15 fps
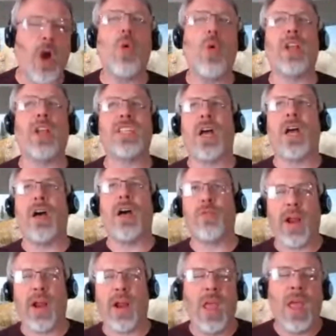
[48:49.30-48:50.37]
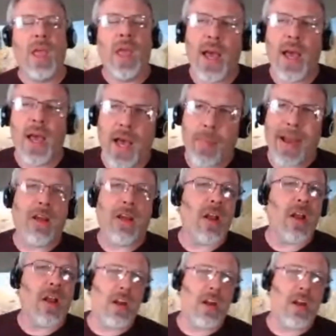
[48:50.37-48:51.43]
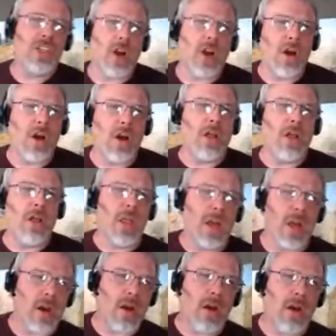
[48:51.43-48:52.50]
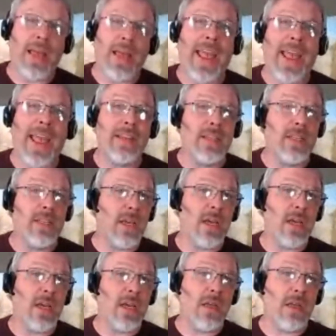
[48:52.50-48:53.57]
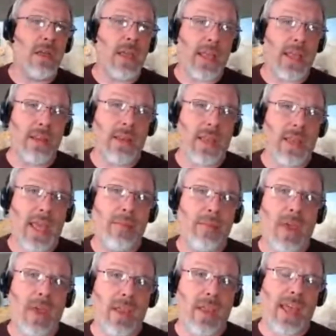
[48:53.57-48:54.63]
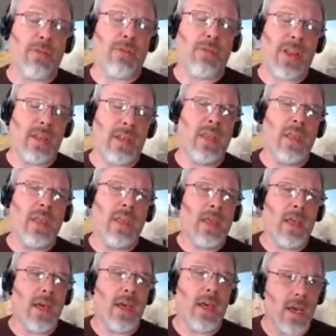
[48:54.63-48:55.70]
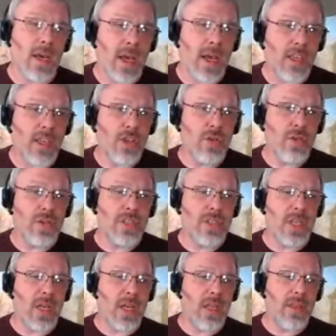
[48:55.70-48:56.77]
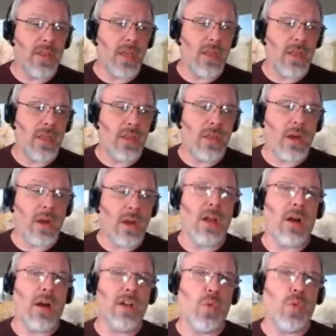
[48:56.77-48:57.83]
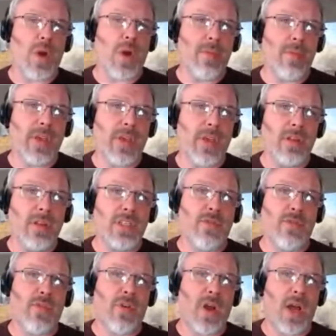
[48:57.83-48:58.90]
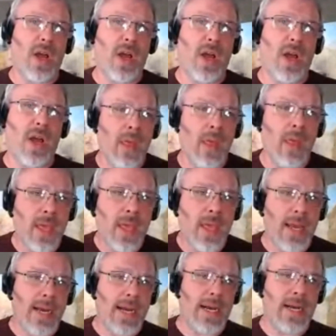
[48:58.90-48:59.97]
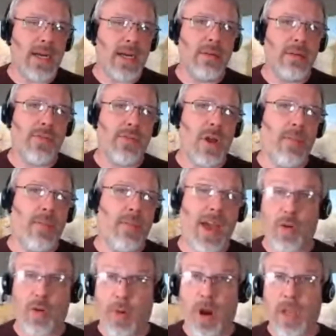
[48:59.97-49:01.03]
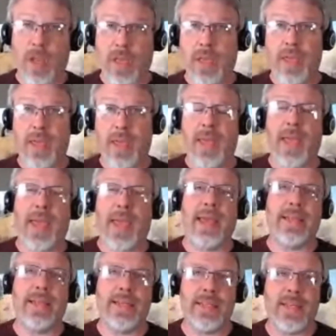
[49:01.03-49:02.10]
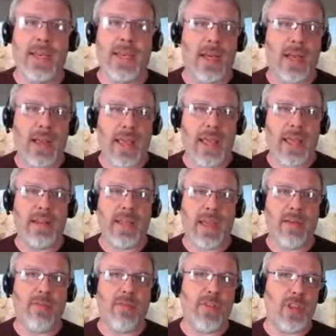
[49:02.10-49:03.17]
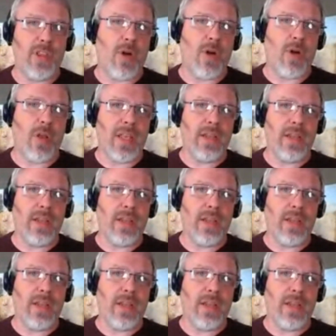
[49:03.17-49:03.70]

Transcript: what software? Uh, my card cards are all uh, are all hand uh, hand handmade, handwritten. Uh, I use the the card cards and waybills from uh, from Micromark and and have filled them all in